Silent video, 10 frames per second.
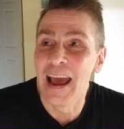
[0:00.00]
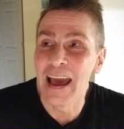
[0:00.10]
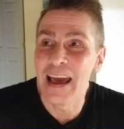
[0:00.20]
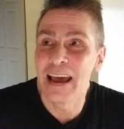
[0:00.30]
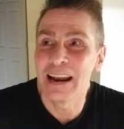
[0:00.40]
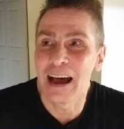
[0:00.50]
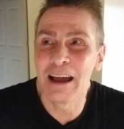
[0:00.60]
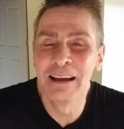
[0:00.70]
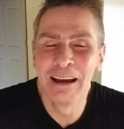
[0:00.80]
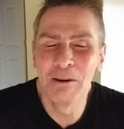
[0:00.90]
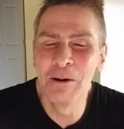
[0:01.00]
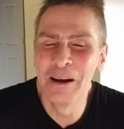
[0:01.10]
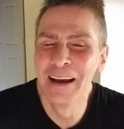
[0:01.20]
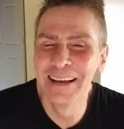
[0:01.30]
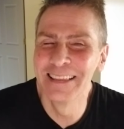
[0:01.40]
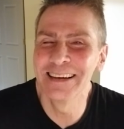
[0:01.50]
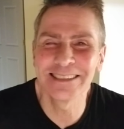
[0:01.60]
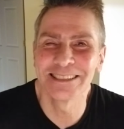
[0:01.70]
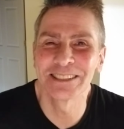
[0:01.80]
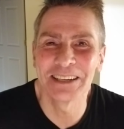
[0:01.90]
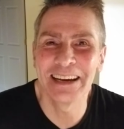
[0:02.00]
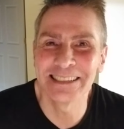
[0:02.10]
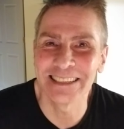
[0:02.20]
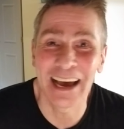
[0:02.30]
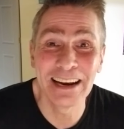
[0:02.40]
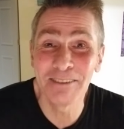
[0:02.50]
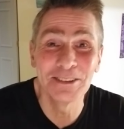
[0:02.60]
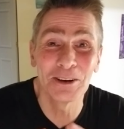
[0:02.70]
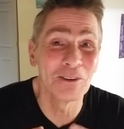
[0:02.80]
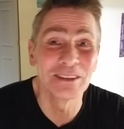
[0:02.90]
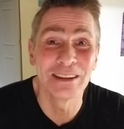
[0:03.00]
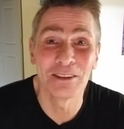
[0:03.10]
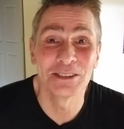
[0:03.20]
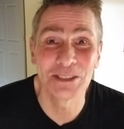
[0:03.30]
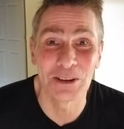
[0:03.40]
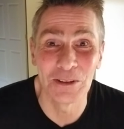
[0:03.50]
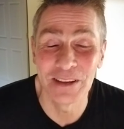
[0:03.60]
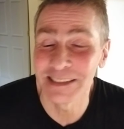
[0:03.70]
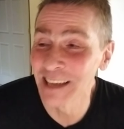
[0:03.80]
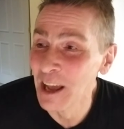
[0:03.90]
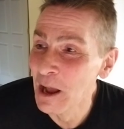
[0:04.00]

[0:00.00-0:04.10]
And this is crazy. I never told another soul this.